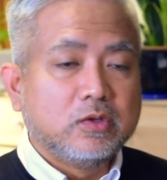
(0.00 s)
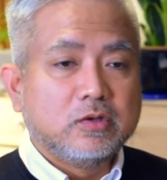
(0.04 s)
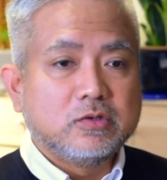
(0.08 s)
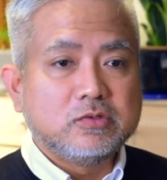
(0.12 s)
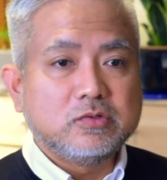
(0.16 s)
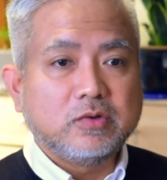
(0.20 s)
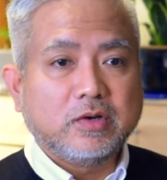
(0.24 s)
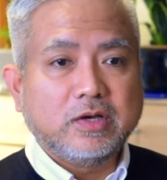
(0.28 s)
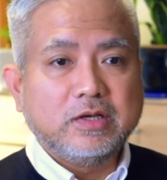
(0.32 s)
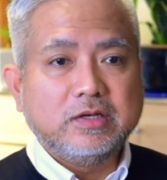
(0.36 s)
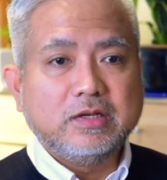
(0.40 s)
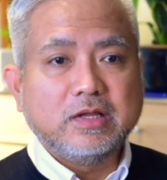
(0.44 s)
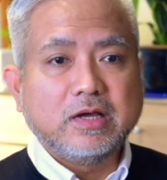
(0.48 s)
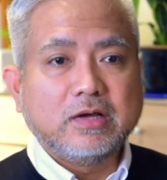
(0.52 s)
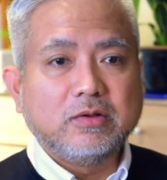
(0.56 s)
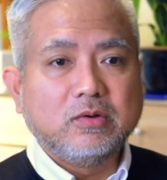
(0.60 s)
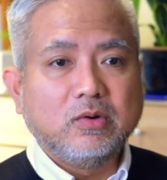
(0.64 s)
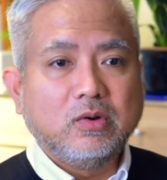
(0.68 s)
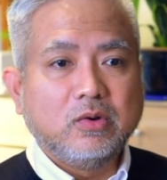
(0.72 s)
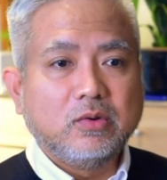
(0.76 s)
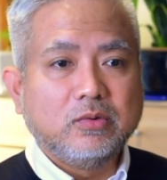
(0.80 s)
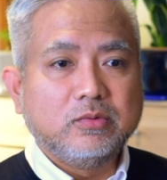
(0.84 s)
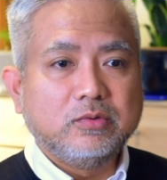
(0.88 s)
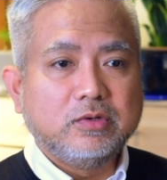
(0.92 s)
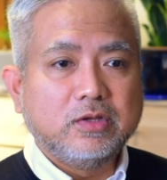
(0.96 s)
So I
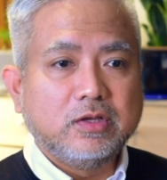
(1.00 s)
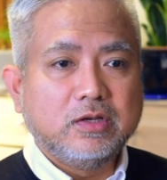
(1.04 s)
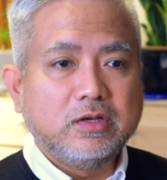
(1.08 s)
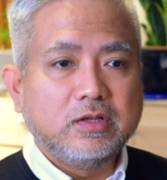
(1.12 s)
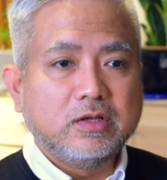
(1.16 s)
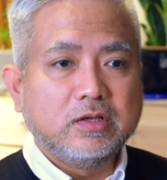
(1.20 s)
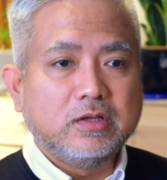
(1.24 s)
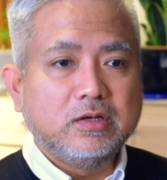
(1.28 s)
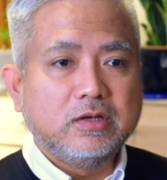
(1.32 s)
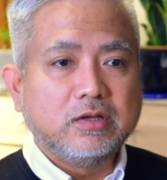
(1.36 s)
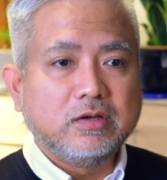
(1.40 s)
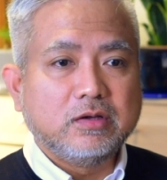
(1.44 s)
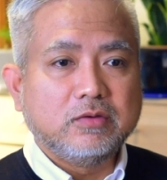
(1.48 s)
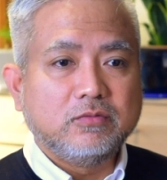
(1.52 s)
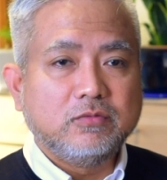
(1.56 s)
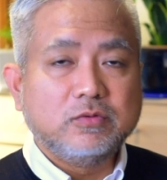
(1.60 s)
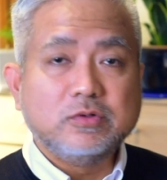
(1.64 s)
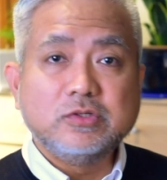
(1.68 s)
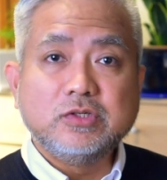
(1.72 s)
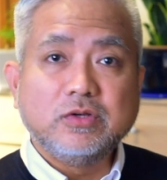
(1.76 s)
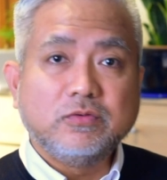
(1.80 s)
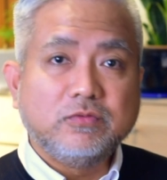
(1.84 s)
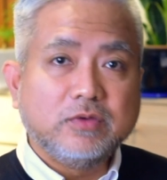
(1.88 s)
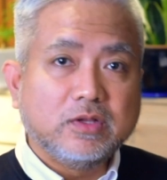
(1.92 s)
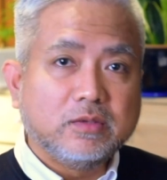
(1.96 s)
downloaded the
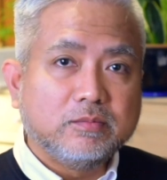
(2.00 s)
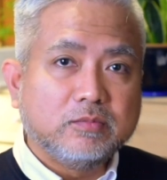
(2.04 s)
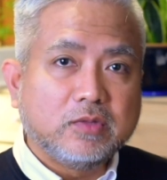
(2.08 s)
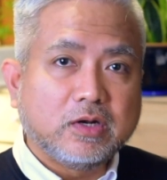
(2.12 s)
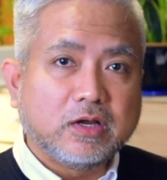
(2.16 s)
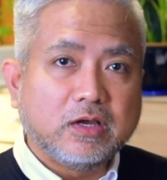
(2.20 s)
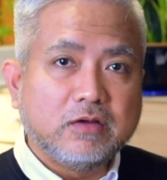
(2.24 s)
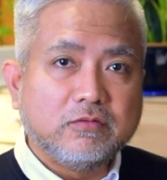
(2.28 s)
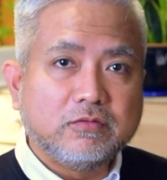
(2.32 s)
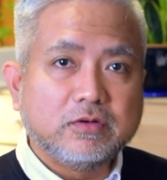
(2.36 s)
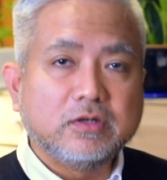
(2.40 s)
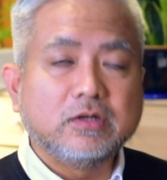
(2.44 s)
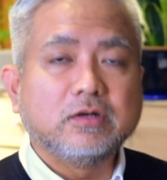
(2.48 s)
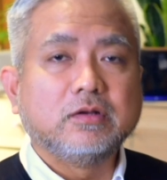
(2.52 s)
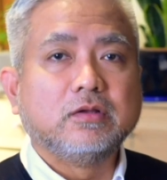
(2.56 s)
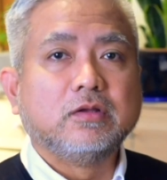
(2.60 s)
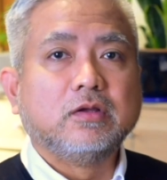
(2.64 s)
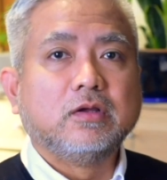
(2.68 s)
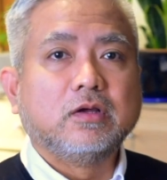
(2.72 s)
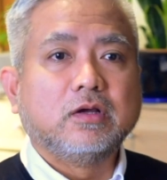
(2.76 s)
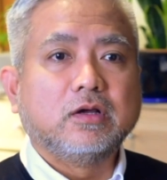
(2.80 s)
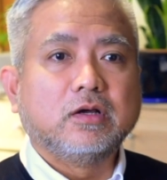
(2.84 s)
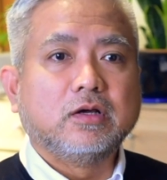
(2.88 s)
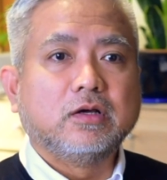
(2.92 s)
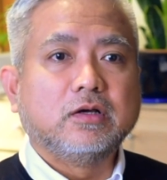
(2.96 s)
Fujifilm driver
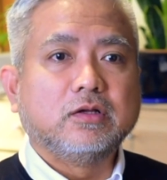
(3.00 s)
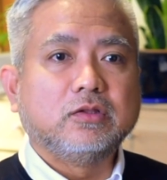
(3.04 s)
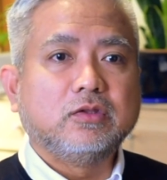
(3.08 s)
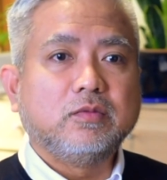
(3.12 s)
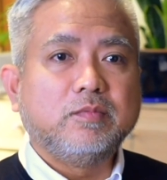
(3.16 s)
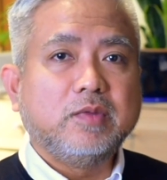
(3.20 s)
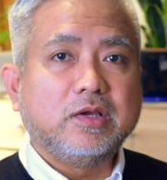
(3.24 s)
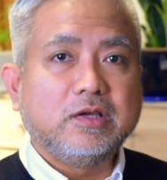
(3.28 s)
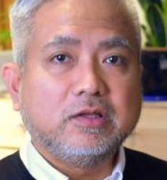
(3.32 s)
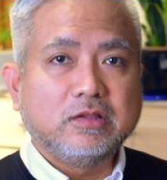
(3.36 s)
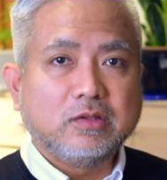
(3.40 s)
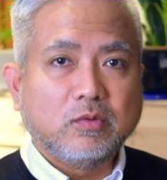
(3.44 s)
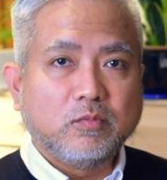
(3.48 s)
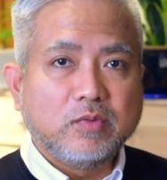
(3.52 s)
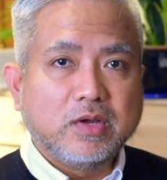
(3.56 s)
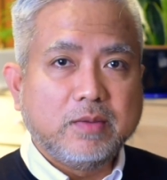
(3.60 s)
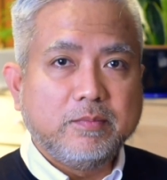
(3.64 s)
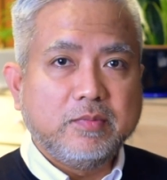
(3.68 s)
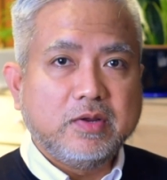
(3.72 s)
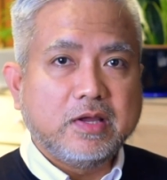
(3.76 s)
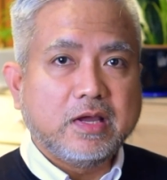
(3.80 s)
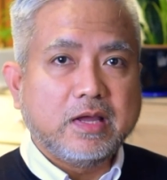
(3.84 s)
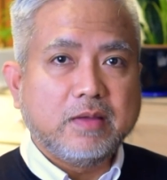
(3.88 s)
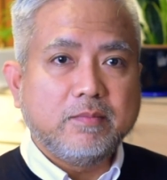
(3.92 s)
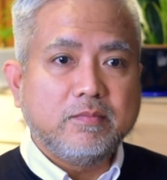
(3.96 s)
to make it a
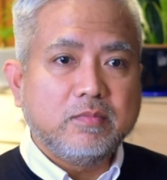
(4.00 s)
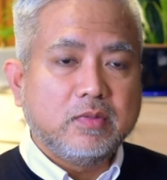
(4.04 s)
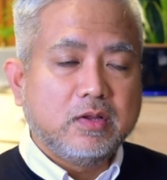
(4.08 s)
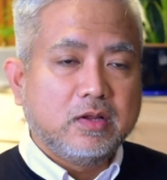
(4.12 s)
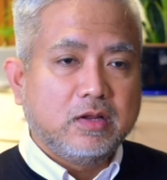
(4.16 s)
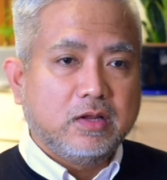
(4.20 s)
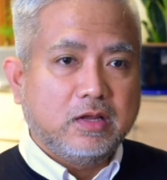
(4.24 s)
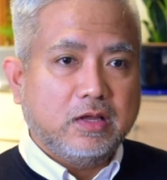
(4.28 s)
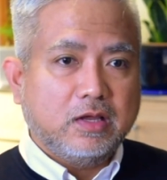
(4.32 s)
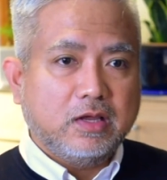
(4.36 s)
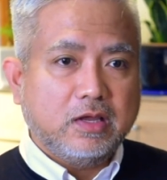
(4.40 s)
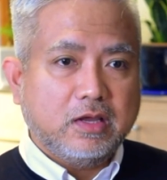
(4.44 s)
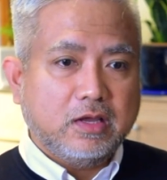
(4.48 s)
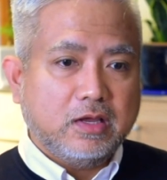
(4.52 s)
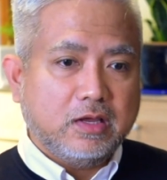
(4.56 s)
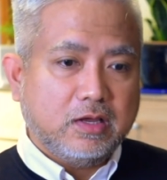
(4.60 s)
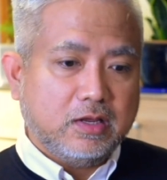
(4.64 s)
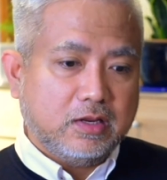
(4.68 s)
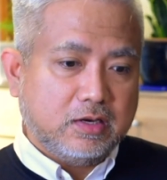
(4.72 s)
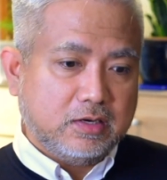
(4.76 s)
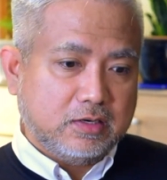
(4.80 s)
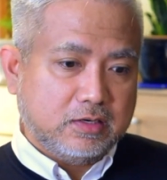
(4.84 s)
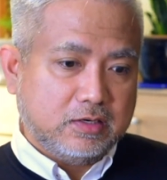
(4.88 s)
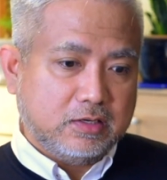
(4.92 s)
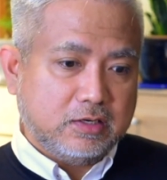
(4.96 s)
webcam,
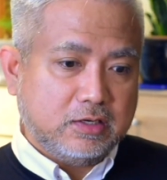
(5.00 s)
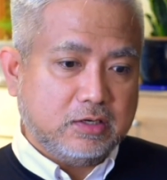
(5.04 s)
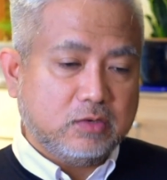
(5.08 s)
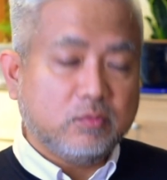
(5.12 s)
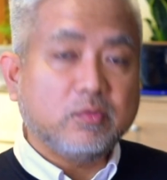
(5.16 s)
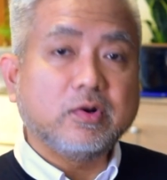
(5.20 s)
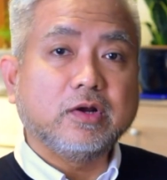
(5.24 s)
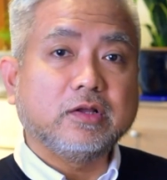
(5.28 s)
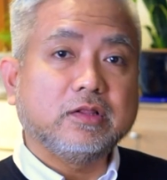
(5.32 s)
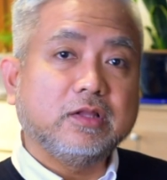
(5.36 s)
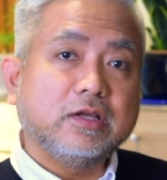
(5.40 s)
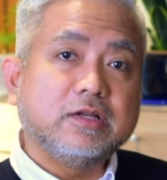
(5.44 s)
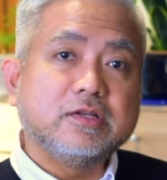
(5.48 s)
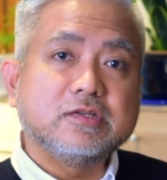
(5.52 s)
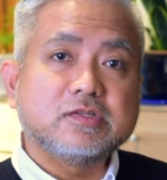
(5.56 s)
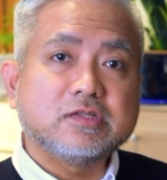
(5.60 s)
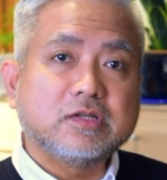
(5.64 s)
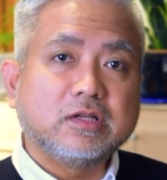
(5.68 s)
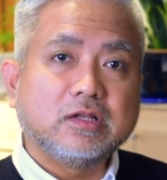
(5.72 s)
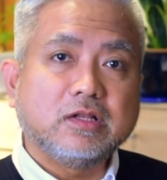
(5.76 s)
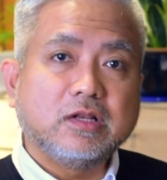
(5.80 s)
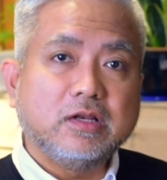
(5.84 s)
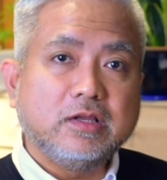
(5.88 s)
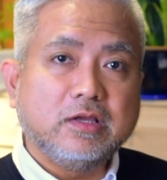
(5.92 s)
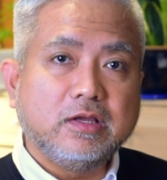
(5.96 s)
and it worked
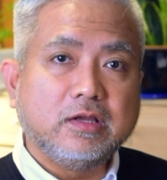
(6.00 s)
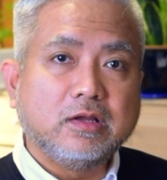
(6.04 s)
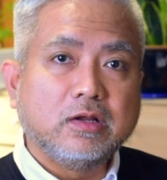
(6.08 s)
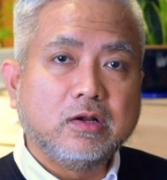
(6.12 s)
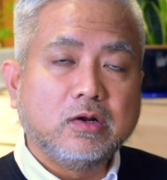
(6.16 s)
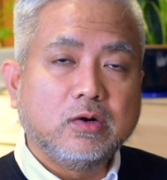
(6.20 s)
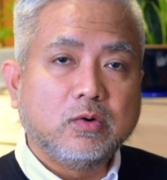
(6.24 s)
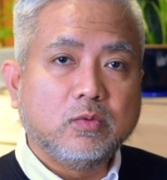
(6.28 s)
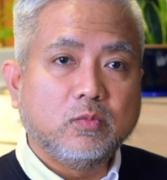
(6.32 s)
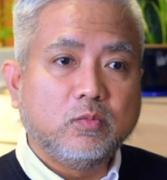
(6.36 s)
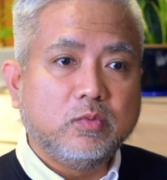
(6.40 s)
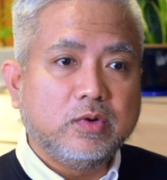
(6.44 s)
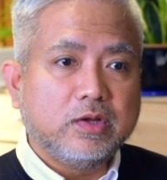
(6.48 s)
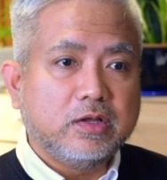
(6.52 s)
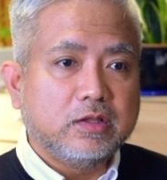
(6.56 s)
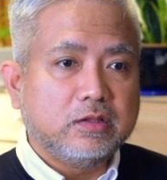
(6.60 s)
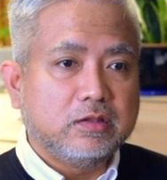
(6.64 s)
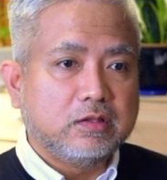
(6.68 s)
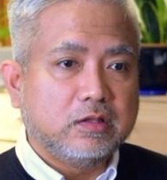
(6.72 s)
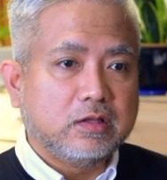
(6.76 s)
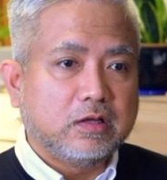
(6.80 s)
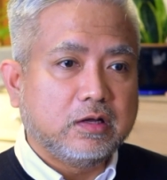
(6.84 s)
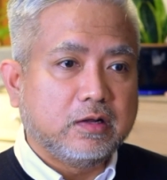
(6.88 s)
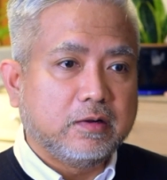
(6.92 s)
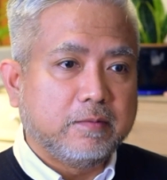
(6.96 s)
instantly
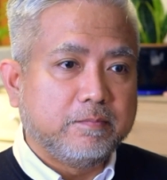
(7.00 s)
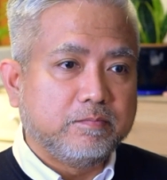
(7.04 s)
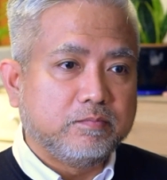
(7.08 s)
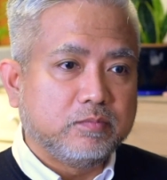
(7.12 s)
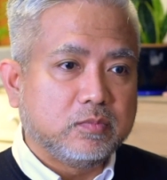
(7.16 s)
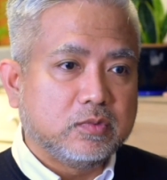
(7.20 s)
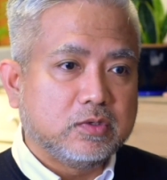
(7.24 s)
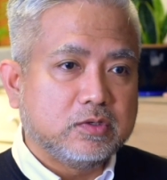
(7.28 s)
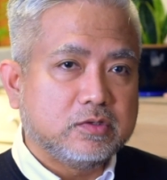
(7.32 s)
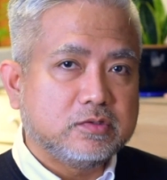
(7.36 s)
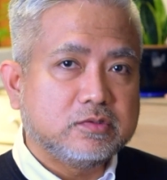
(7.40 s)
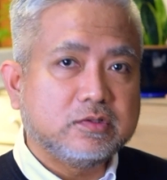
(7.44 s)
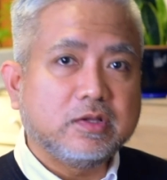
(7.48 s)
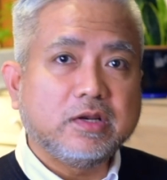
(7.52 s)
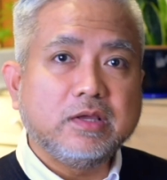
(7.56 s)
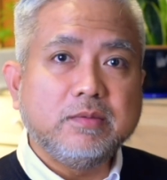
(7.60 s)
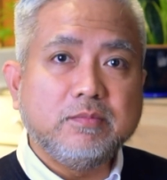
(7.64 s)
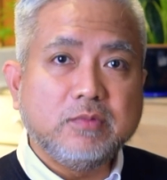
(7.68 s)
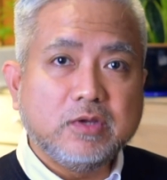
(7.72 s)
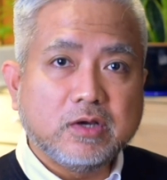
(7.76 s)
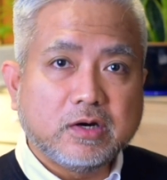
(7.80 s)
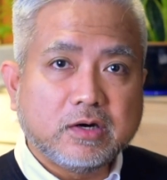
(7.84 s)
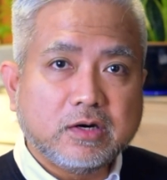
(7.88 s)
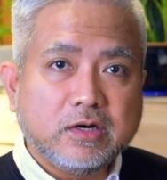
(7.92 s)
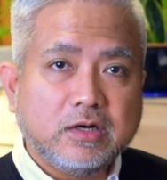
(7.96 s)
with
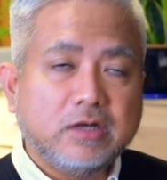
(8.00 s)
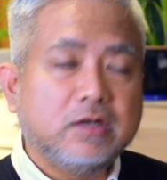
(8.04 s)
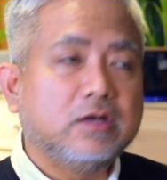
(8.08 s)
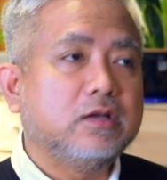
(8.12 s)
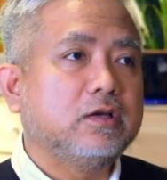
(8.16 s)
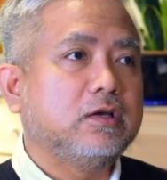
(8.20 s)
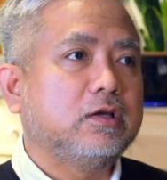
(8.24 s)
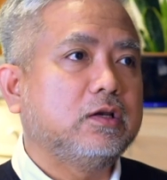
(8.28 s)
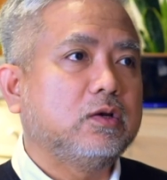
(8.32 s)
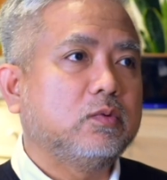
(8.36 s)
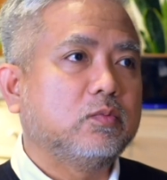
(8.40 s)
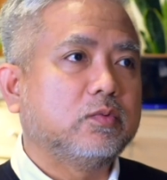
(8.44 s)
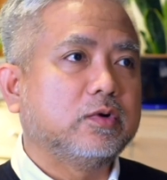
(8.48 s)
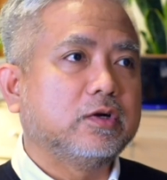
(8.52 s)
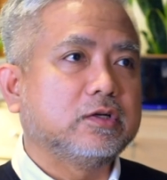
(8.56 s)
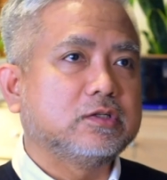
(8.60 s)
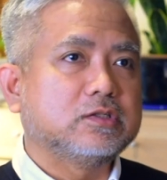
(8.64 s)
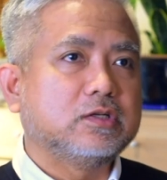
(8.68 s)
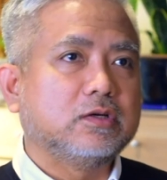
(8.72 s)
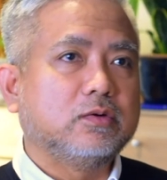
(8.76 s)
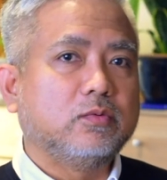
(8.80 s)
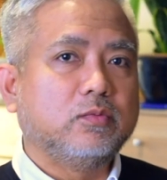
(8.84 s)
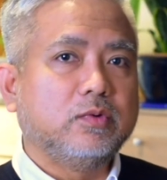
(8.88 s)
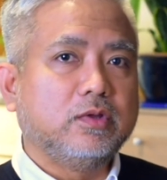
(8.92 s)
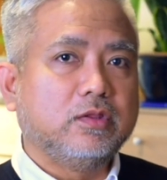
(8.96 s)
StreamYard. It
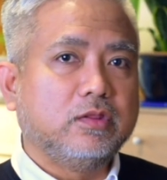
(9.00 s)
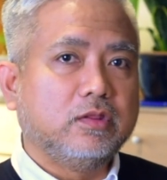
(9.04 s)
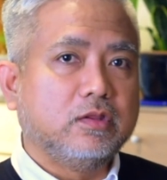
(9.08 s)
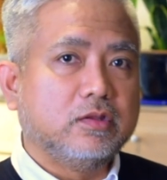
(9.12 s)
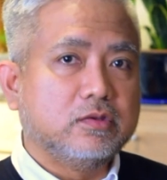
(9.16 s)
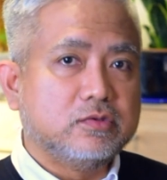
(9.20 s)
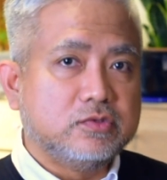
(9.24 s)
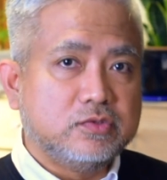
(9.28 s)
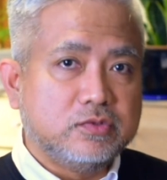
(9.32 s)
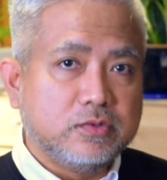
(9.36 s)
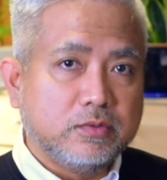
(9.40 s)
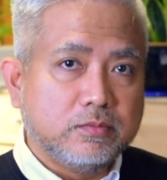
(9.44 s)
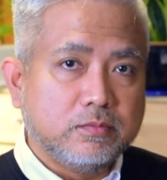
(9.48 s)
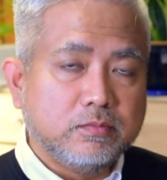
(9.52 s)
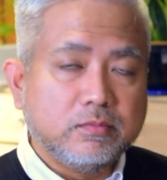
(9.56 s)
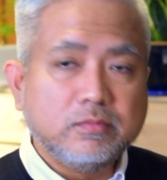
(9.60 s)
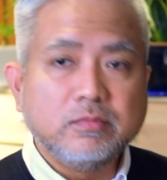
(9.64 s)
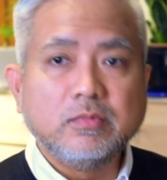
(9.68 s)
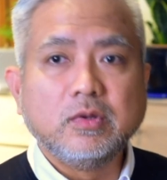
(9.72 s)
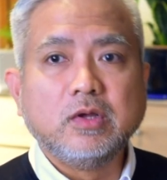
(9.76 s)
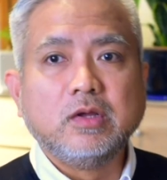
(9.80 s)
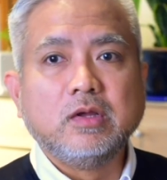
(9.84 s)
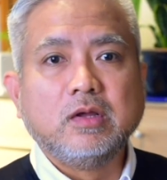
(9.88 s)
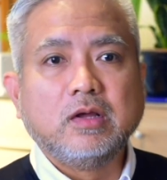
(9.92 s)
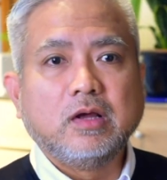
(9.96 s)
worked with Zoom.